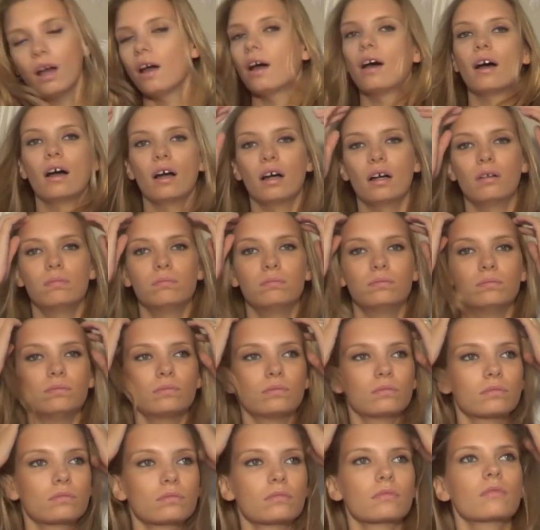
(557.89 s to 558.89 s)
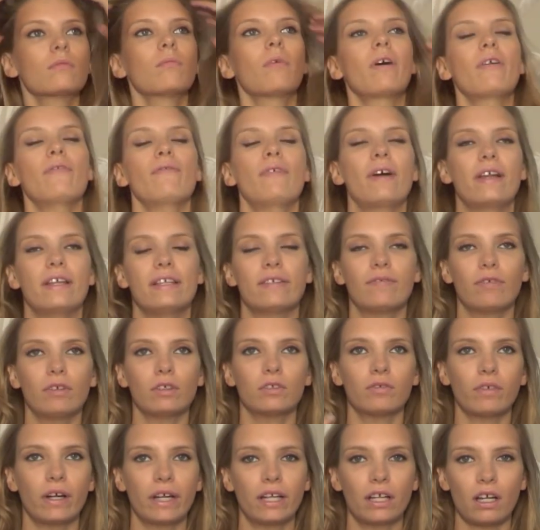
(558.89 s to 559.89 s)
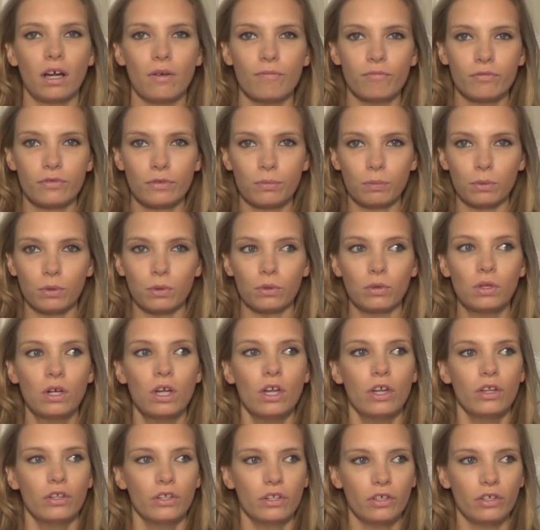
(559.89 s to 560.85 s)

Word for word: Um, my face feels very comfortable.